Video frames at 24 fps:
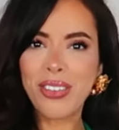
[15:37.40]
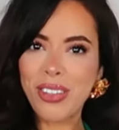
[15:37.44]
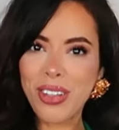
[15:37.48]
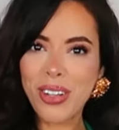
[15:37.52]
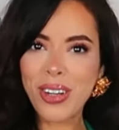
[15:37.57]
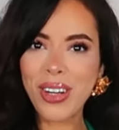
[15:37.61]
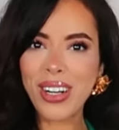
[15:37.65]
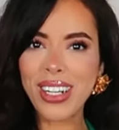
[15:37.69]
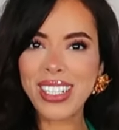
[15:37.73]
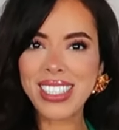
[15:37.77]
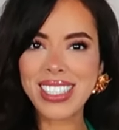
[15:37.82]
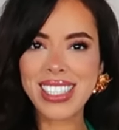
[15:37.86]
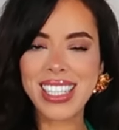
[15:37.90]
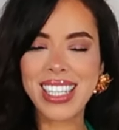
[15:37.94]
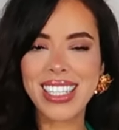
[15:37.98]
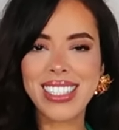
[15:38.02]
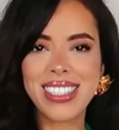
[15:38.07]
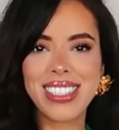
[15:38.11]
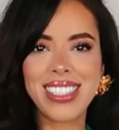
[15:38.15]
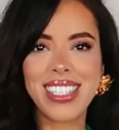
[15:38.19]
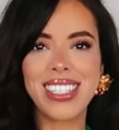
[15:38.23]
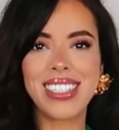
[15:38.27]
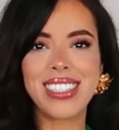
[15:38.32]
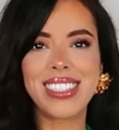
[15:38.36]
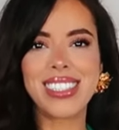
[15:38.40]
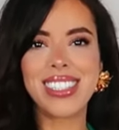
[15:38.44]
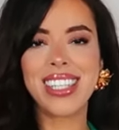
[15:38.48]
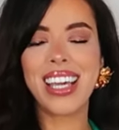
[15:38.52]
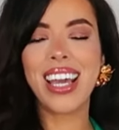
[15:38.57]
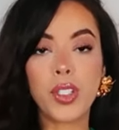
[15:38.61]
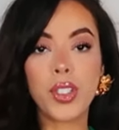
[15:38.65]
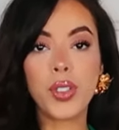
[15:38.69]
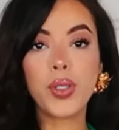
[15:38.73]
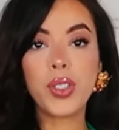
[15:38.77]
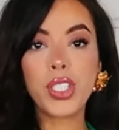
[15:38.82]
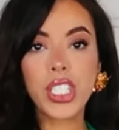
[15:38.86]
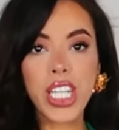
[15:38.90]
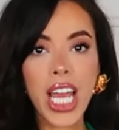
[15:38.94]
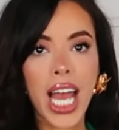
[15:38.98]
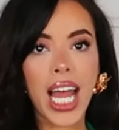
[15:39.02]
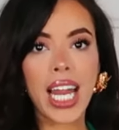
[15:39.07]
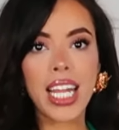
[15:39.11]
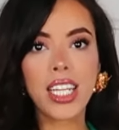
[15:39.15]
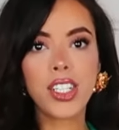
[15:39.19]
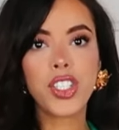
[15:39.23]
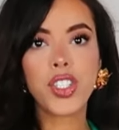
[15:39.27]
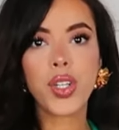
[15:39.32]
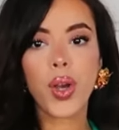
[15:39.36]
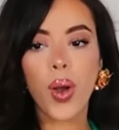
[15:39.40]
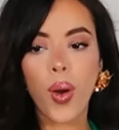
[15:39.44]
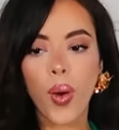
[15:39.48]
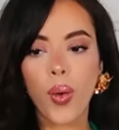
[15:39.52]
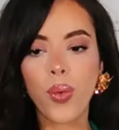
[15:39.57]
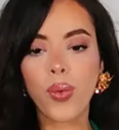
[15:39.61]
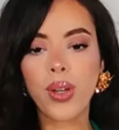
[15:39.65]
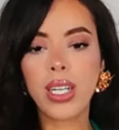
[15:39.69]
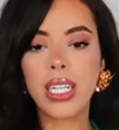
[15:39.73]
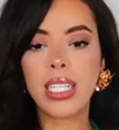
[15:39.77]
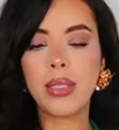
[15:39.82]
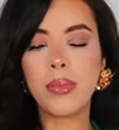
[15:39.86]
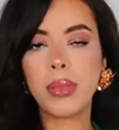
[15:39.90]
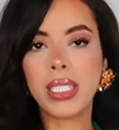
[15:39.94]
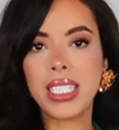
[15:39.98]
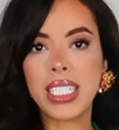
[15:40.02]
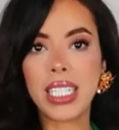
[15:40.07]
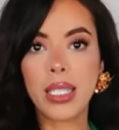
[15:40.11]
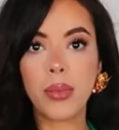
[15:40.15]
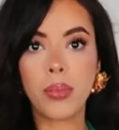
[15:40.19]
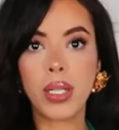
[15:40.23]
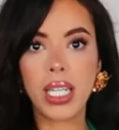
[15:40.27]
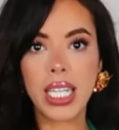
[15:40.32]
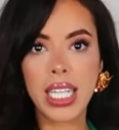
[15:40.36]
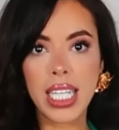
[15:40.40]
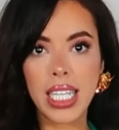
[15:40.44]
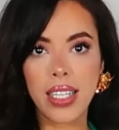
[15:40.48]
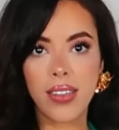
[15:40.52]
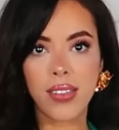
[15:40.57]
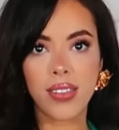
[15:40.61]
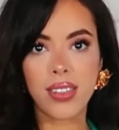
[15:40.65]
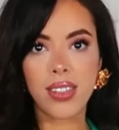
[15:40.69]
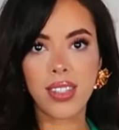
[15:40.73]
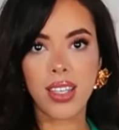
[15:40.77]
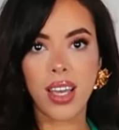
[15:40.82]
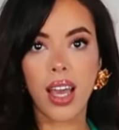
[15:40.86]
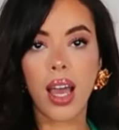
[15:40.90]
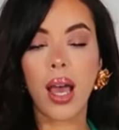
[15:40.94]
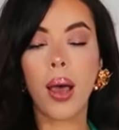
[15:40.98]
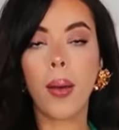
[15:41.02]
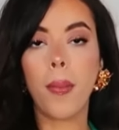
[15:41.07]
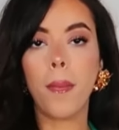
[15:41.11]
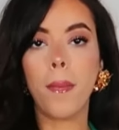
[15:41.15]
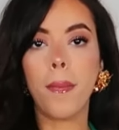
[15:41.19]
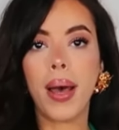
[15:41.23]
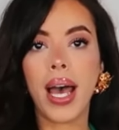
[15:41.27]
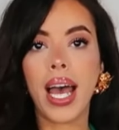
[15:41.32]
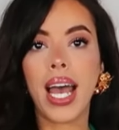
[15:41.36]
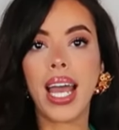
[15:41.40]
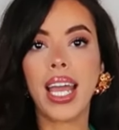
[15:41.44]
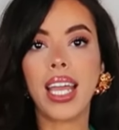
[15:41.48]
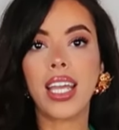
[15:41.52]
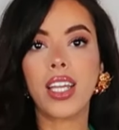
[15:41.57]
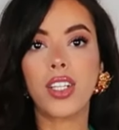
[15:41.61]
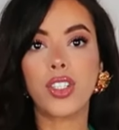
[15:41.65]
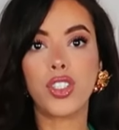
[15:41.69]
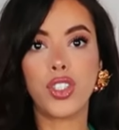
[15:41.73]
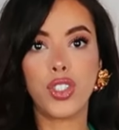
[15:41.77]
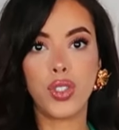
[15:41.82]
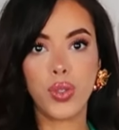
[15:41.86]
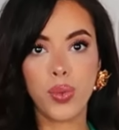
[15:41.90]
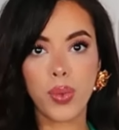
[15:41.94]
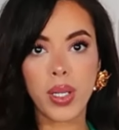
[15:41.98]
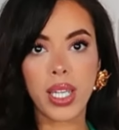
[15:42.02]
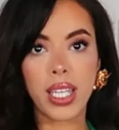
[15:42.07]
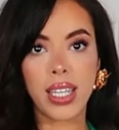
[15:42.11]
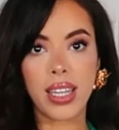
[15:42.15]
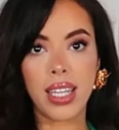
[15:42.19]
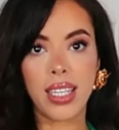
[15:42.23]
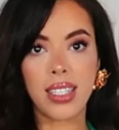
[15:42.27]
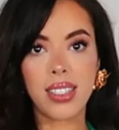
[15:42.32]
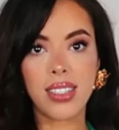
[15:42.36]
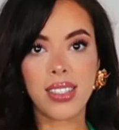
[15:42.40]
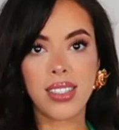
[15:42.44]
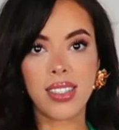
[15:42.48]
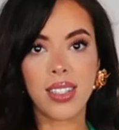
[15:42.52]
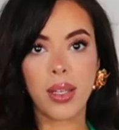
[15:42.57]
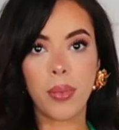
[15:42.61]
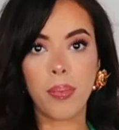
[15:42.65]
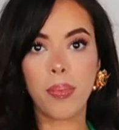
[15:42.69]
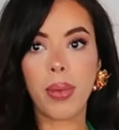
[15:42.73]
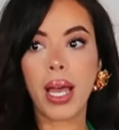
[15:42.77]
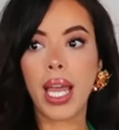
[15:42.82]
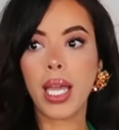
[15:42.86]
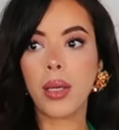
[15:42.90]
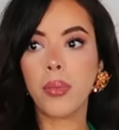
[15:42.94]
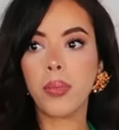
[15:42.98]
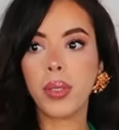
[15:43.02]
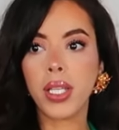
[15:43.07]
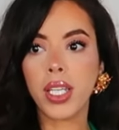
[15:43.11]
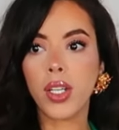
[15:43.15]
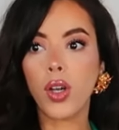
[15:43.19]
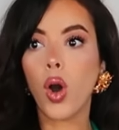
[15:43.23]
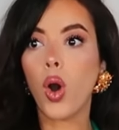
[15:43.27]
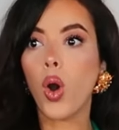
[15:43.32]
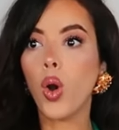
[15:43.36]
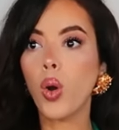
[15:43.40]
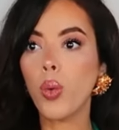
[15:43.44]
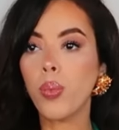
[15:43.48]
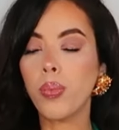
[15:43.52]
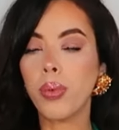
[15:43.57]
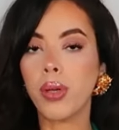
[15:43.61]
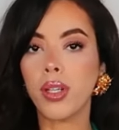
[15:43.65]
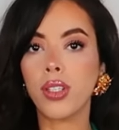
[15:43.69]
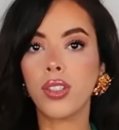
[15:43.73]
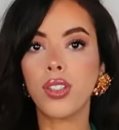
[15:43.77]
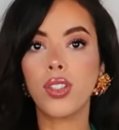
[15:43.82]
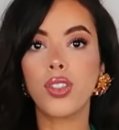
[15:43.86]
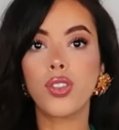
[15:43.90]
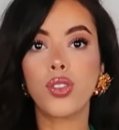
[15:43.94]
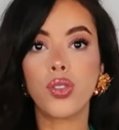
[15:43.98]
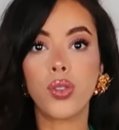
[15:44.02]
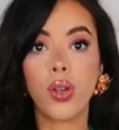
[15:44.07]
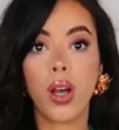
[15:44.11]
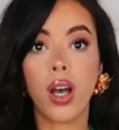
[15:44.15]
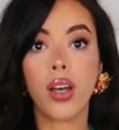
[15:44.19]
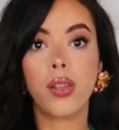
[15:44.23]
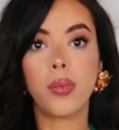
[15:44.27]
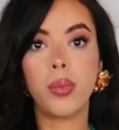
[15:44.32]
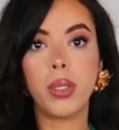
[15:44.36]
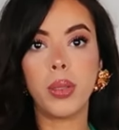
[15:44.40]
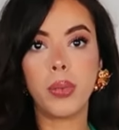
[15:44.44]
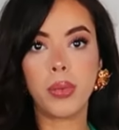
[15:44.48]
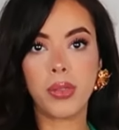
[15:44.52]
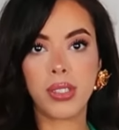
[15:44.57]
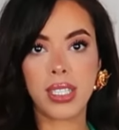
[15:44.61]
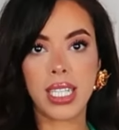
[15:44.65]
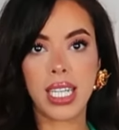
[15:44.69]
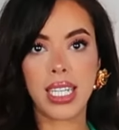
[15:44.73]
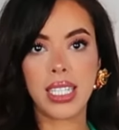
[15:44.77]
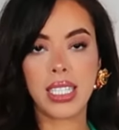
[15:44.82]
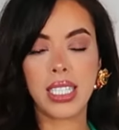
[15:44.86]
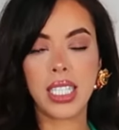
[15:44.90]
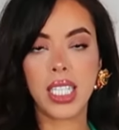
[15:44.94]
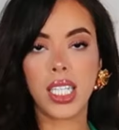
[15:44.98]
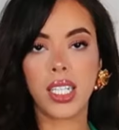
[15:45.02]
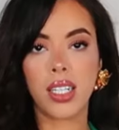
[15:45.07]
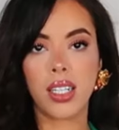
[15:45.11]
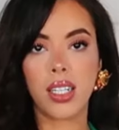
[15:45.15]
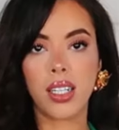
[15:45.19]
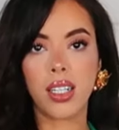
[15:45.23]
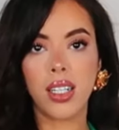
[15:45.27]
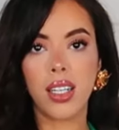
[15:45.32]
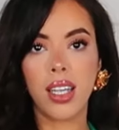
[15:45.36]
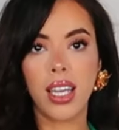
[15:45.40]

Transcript: of course they exist. You challenge your own limiting beliefs by doing this by being open to other people's idea.